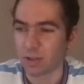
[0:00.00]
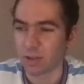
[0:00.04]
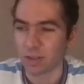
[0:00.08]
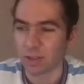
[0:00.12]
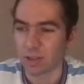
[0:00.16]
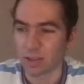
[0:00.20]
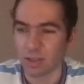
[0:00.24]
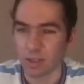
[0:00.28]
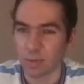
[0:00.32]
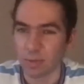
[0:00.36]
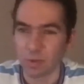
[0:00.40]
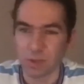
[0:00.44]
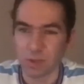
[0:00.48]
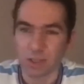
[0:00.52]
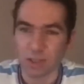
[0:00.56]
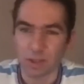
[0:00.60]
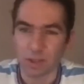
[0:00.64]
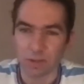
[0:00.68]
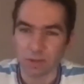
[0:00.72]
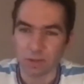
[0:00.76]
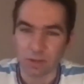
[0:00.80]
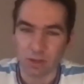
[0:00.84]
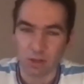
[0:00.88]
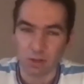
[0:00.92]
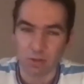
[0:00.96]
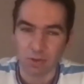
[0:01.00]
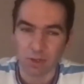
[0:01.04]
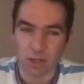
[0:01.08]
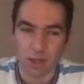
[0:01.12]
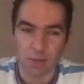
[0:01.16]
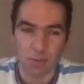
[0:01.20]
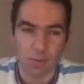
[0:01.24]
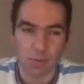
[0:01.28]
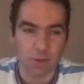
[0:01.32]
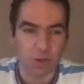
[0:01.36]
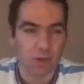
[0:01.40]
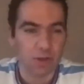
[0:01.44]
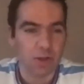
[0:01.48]
not a particularly good
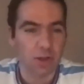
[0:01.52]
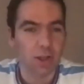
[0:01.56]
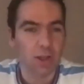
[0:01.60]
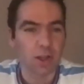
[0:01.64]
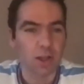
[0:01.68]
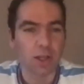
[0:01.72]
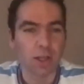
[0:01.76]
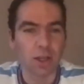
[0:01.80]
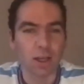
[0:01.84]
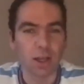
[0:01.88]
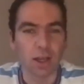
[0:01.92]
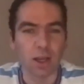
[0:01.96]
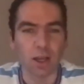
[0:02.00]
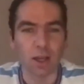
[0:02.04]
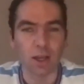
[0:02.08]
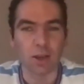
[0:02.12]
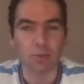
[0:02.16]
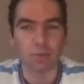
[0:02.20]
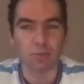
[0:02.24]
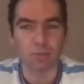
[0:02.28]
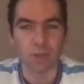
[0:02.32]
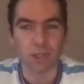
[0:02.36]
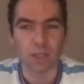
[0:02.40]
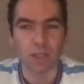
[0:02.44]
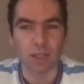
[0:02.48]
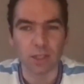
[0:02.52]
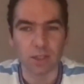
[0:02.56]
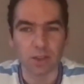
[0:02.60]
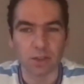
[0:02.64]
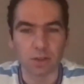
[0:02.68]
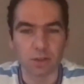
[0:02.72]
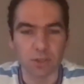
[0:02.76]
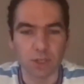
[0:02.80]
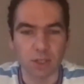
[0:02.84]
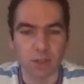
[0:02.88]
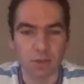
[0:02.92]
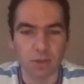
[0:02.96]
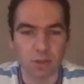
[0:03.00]
goalkeeper. Um, then they could
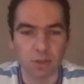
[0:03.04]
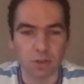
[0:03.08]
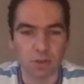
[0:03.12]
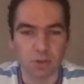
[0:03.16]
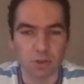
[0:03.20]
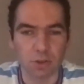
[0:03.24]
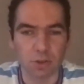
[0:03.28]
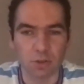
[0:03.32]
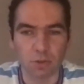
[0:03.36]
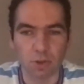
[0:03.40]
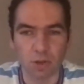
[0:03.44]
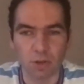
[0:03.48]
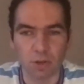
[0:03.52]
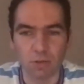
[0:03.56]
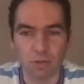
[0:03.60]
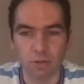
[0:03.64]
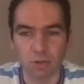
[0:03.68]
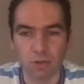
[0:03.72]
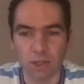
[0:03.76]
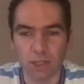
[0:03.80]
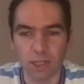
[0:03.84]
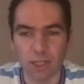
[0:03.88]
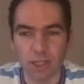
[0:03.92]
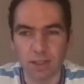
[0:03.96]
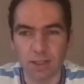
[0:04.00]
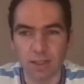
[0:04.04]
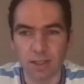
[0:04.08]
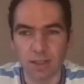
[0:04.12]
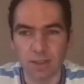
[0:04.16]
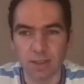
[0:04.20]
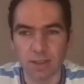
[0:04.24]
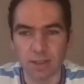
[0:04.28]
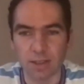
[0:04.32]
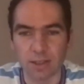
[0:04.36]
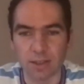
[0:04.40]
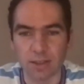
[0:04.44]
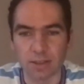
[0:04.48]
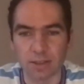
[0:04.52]
do, could do well again next
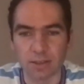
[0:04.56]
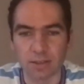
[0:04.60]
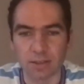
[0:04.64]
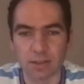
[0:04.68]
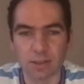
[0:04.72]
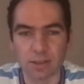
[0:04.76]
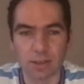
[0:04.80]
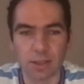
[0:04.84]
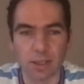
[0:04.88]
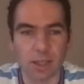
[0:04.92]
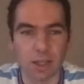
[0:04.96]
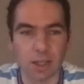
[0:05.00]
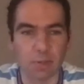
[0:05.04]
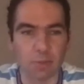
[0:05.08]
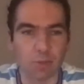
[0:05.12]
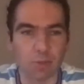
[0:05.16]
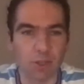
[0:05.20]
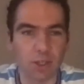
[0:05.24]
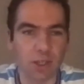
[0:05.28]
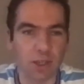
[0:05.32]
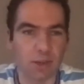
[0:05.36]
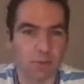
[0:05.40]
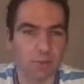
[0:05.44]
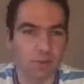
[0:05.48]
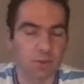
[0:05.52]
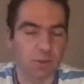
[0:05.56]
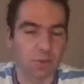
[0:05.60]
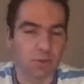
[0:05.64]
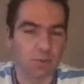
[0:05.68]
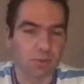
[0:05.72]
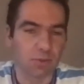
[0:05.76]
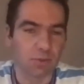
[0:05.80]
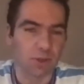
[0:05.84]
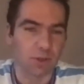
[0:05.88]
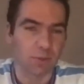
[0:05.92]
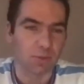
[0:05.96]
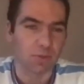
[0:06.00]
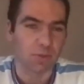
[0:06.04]
season. Um, but yeah, Philip
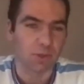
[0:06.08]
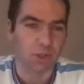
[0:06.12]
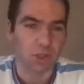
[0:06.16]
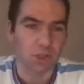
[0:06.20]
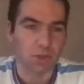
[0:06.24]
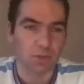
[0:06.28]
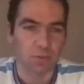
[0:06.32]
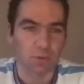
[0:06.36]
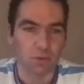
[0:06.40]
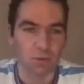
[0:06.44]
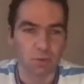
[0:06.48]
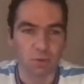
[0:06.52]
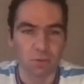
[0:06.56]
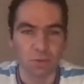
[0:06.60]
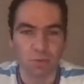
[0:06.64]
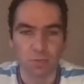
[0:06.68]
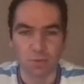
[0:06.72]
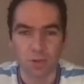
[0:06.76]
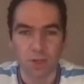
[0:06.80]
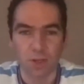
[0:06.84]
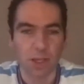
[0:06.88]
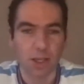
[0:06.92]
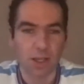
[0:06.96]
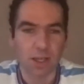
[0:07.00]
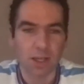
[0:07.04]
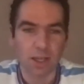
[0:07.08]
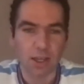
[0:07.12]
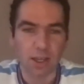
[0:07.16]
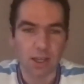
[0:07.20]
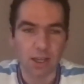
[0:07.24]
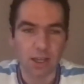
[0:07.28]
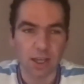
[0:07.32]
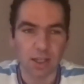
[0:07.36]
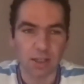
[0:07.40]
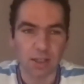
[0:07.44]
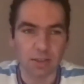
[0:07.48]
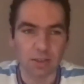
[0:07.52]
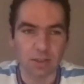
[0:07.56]
Fish fourth,
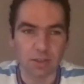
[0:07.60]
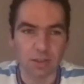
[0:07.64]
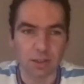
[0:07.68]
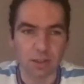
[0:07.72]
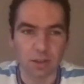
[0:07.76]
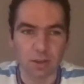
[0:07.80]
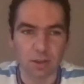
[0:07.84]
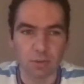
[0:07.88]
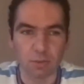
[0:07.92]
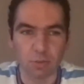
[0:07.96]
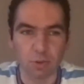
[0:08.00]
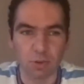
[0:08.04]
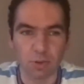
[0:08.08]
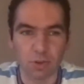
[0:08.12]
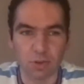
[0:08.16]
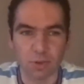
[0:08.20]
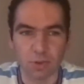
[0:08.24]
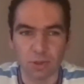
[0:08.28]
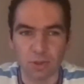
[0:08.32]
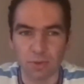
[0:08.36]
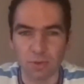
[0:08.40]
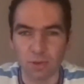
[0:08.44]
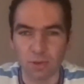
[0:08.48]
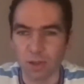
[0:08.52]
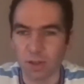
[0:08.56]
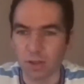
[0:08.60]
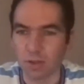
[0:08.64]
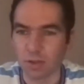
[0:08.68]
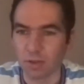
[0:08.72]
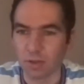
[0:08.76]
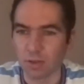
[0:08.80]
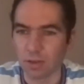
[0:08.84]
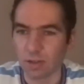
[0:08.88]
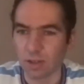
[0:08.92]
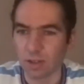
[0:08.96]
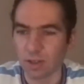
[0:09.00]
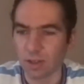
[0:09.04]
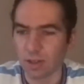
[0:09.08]
and you know possibly third or
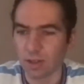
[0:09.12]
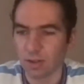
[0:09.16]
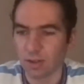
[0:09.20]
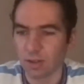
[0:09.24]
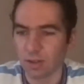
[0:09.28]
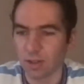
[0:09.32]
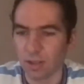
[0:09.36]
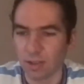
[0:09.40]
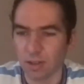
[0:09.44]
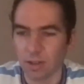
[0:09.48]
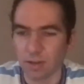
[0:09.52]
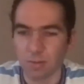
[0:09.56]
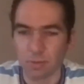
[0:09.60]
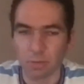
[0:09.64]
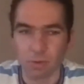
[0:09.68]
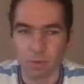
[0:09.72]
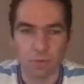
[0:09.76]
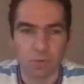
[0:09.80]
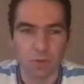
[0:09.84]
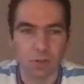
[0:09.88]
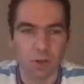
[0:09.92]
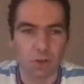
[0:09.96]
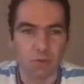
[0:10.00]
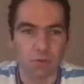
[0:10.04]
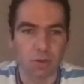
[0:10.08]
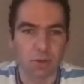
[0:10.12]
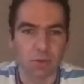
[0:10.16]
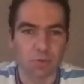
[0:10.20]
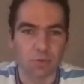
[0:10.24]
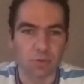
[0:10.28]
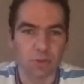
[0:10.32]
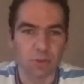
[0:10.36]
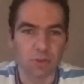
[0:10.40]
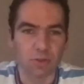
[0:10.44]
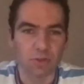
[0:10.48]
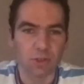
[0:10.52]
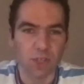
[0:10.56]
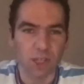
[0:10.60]
you know work for goal
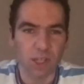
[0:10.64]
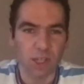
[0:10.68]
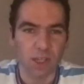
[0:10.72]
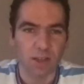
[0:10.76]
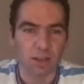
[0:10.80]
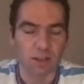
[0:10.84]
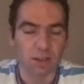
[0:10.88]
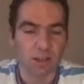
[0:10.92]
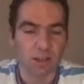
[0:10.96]
difference. Yeah,